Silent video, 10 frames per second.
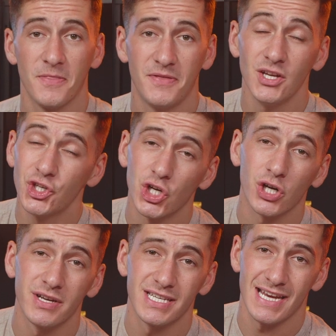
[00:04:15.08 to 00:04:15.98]
This
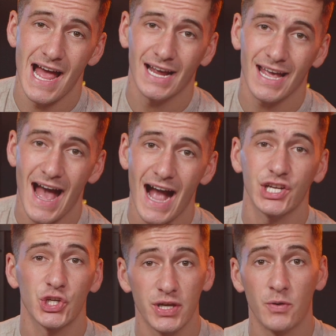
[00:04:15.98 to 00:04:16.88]
sugary snack
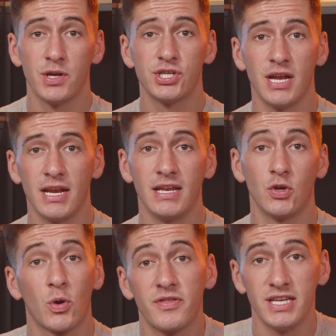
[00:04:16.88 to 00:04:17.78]
actually originated in
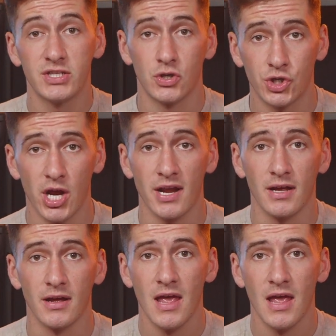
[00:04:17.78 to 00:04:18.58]
northeastern China,